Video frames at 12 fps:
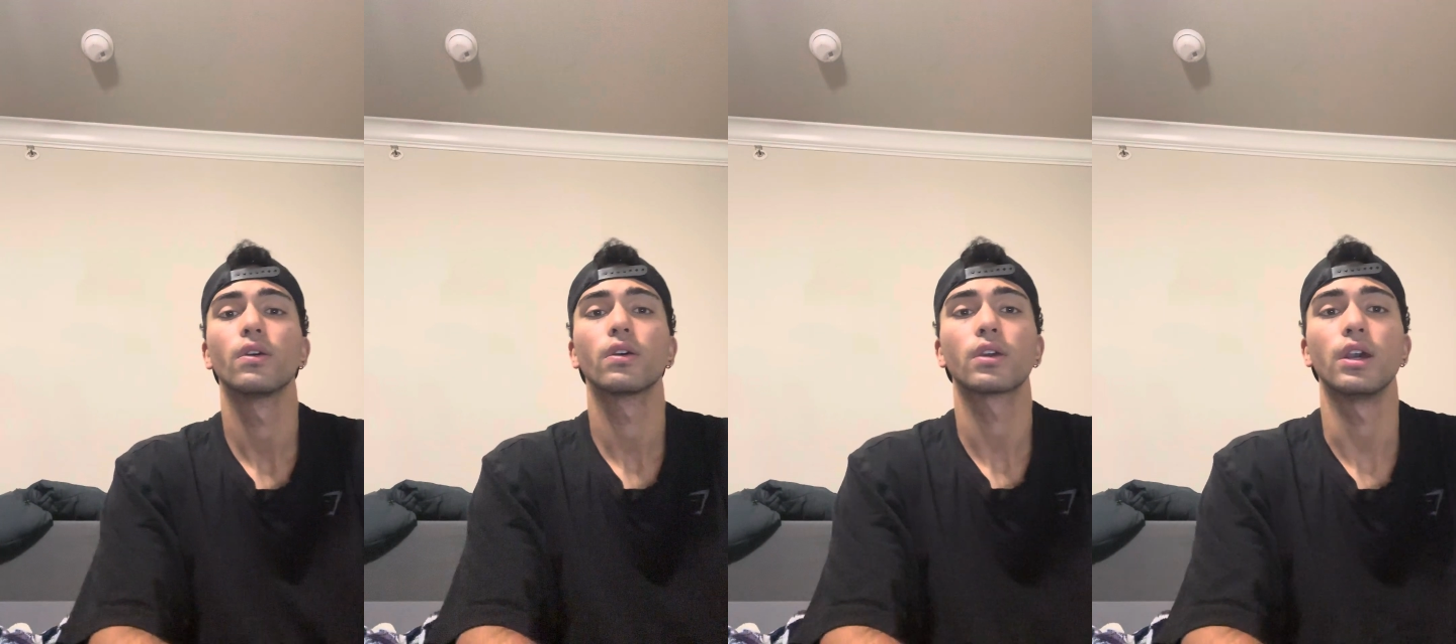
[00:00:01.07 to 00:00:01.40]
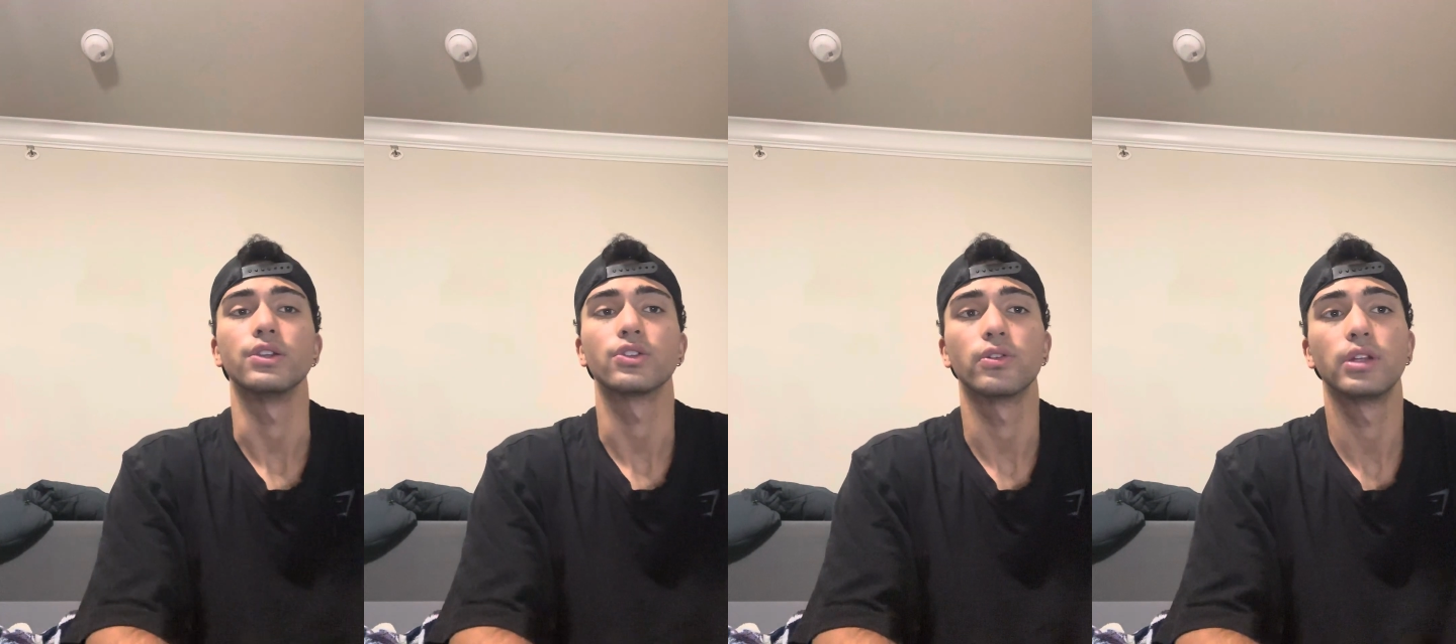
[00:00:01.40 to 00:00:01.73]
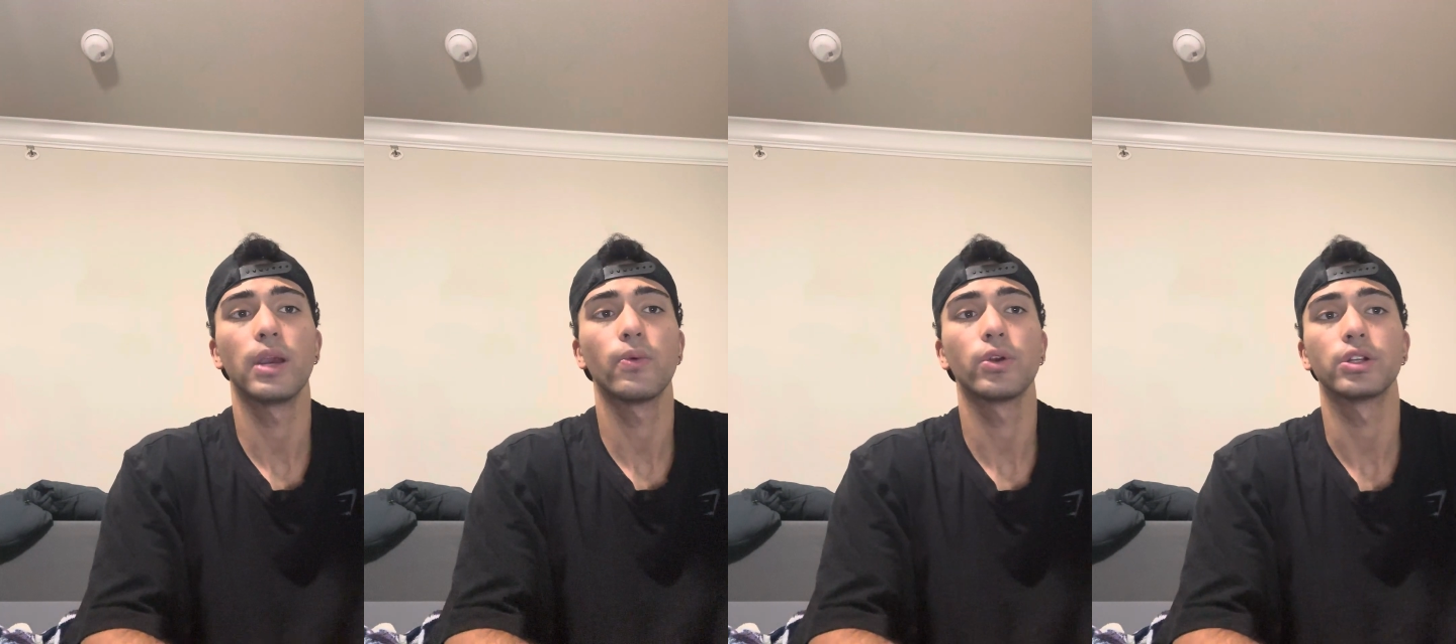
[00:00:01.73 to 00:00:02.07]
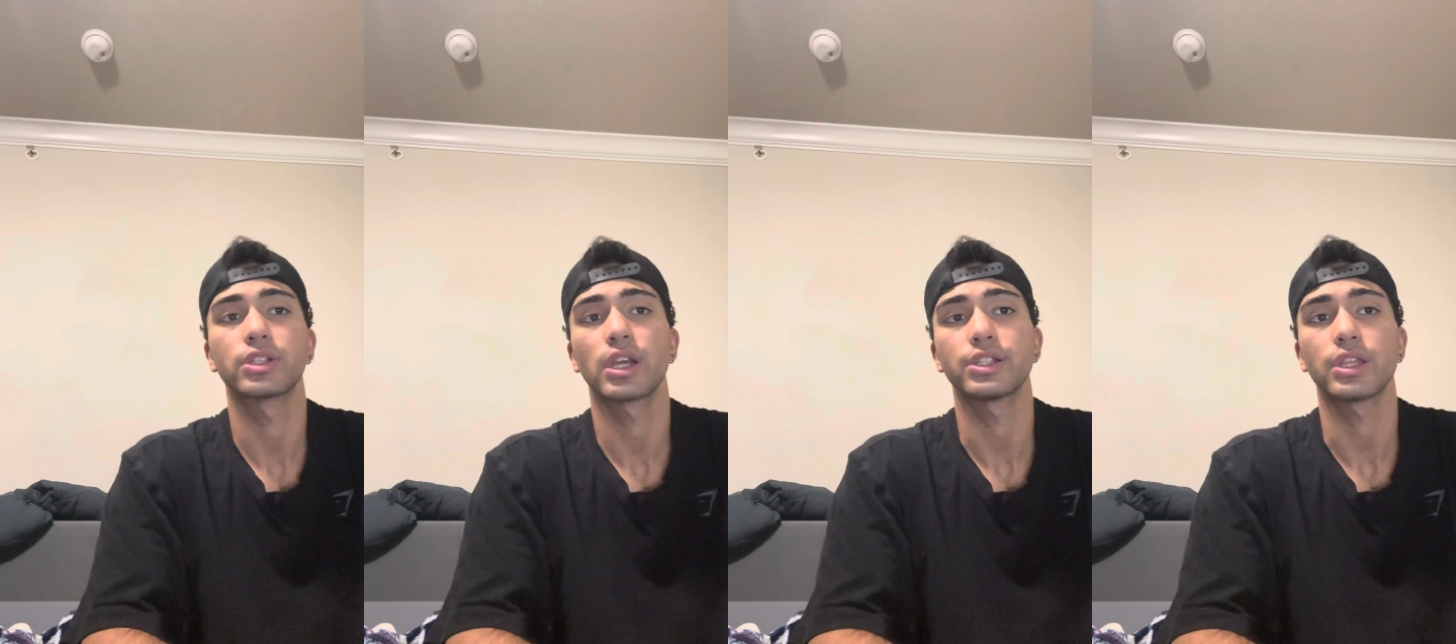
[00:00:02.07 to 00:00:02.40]
Okay, so today we're
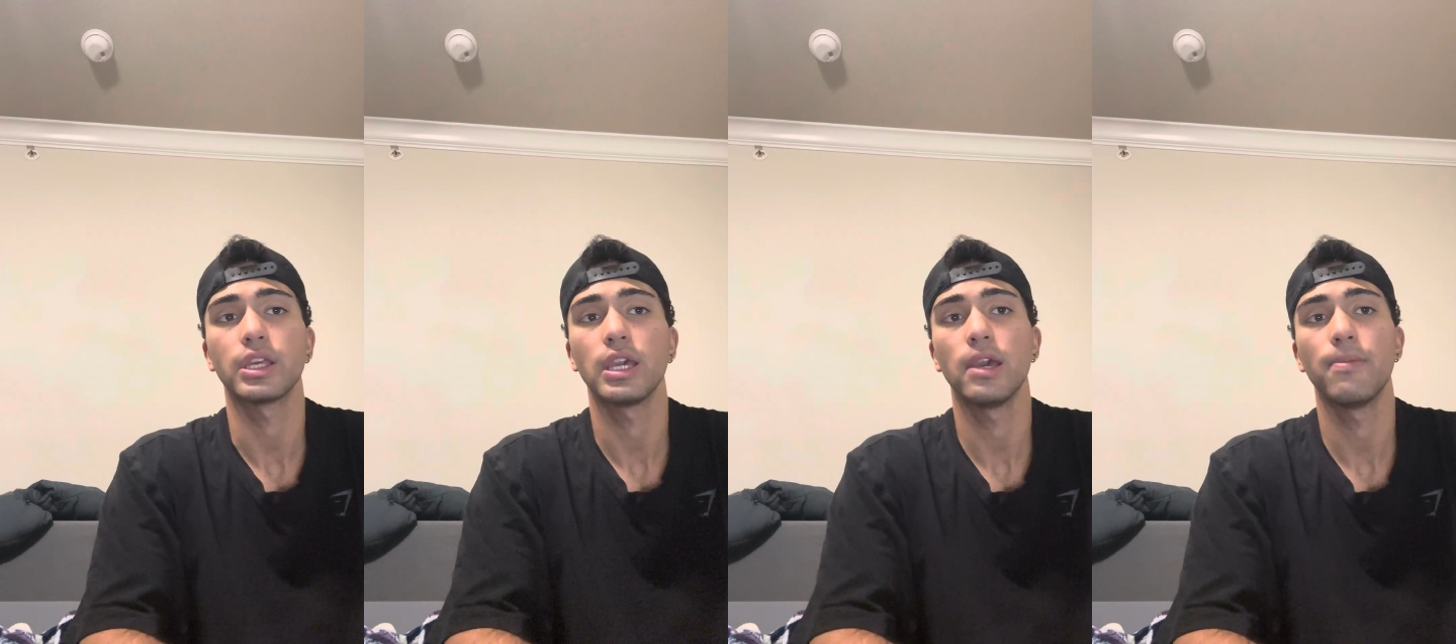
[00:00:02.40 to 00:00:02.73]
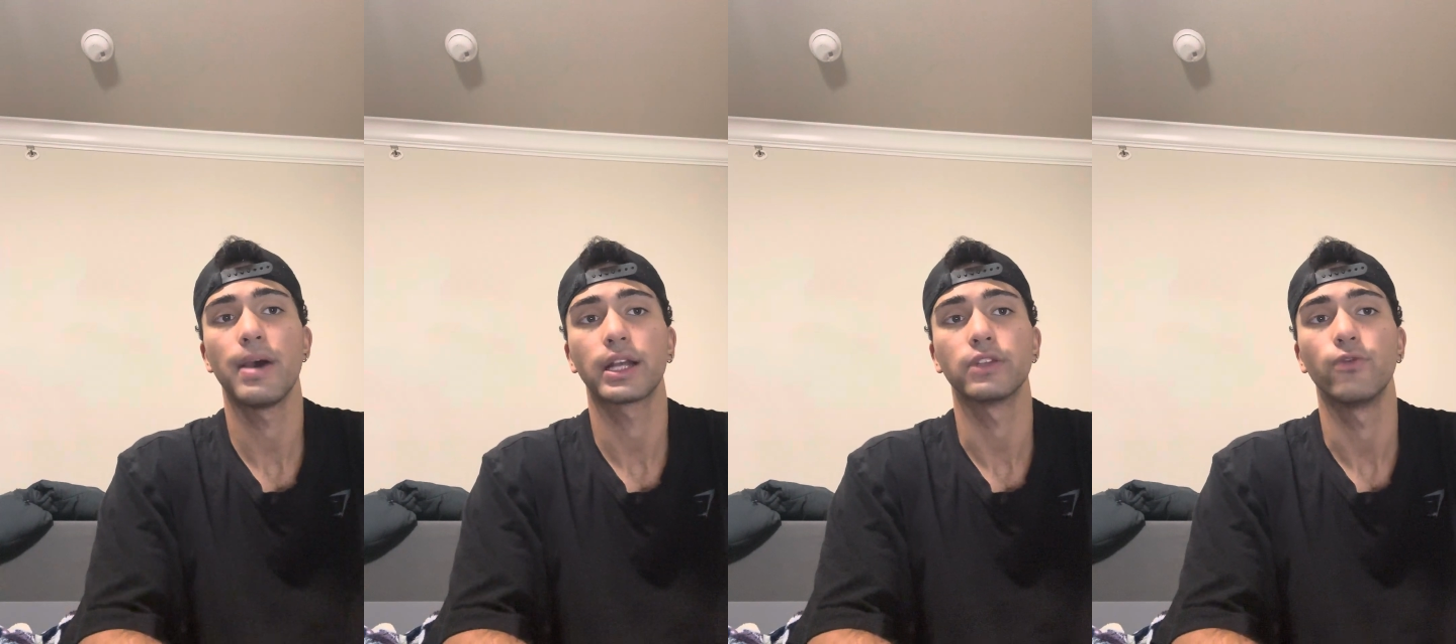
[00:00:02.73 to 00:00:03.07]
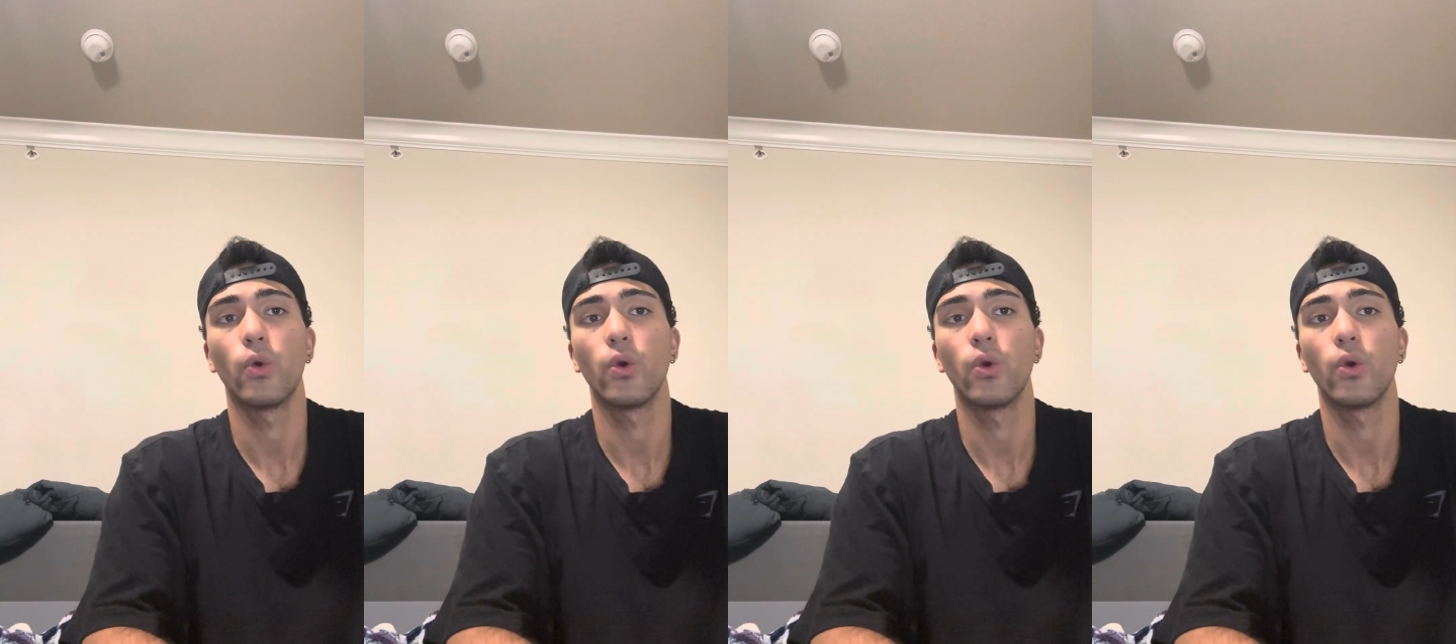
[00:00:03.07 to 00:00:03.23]
discussing the impact of